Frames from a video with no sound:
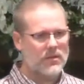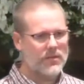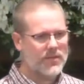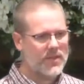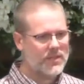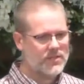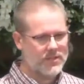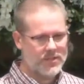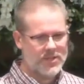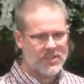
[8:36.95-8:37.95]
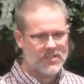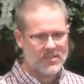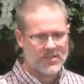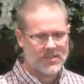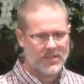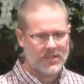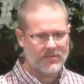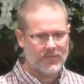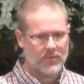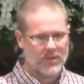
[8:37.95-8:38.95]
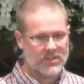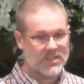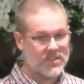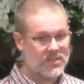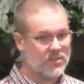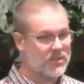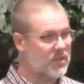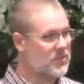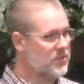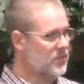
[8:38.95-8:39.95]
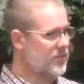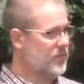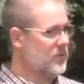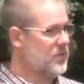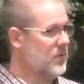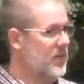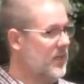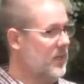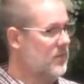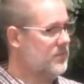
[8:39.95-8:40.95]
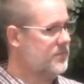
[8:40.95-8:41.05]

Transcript: the things that Jesus did for us and still does do for us right now.